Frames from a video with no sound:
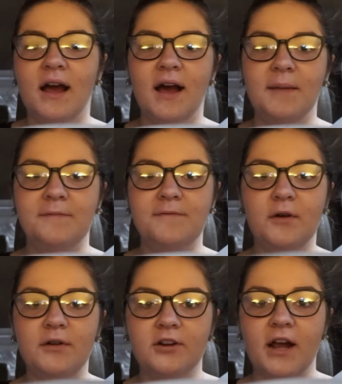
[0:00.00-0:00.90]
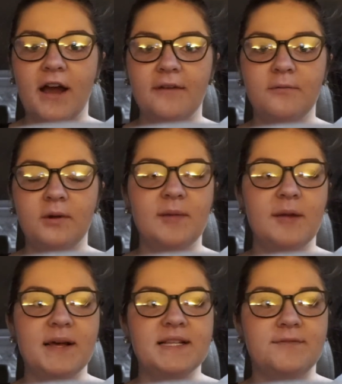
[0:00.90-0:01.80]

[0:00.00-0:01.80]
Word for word: um, photograph one of my best